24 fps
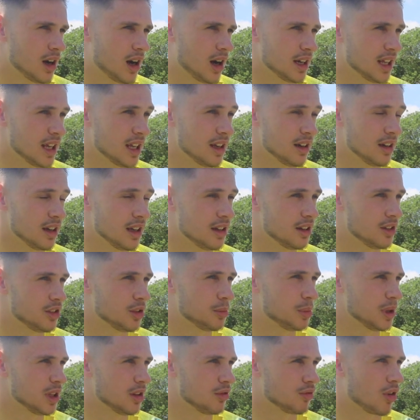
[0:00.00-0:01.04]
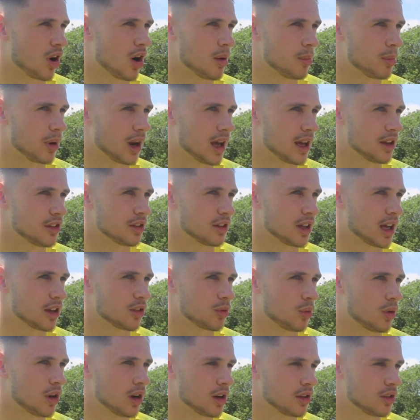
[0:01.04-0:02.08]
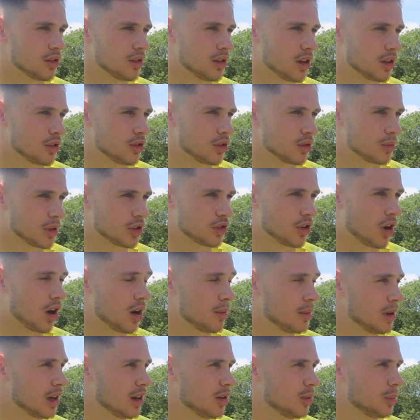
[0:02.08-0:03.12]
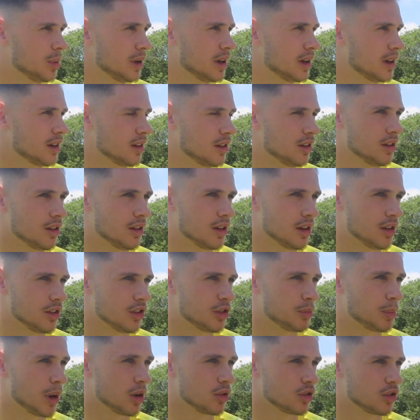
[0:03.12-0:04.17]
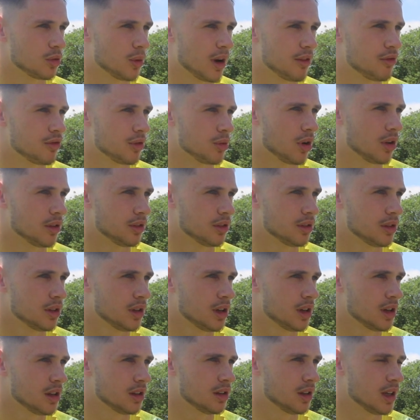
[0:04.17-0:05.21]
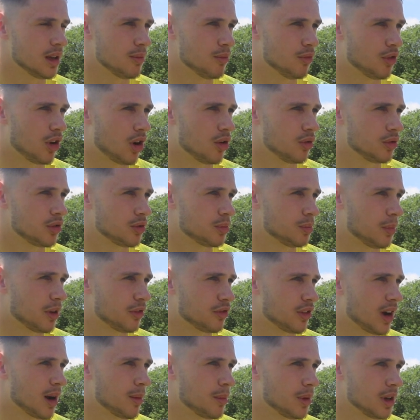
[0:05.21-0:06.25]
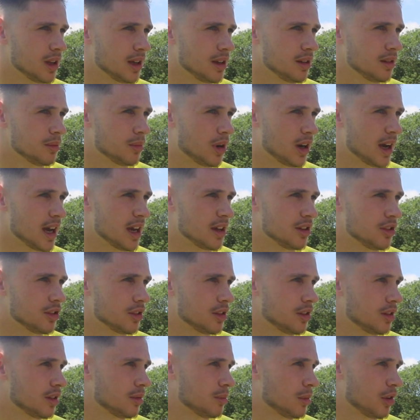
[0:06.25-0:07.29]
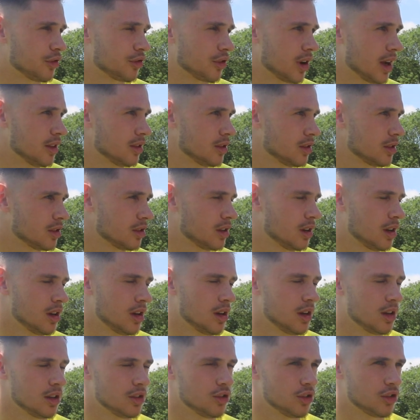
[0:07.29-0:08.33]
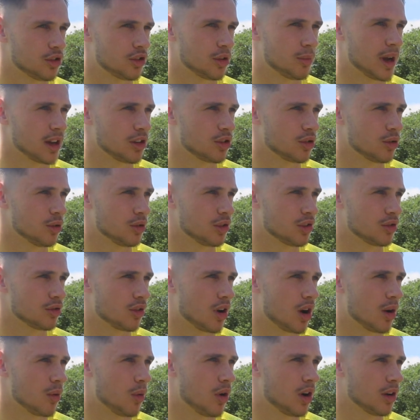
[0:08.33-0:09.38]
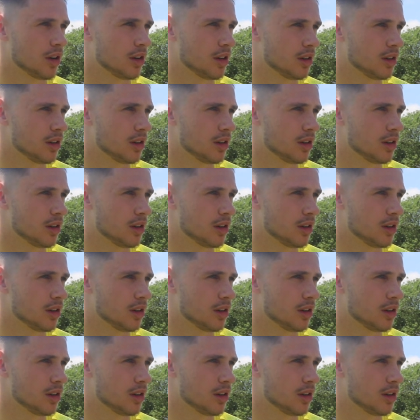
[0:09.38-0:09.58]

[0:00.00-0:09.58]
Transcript: it needed to be the right place, and that's why I took my time a little bit and spoke to everyone involved, my family, my agent, my friends, just to make sure it was the right one.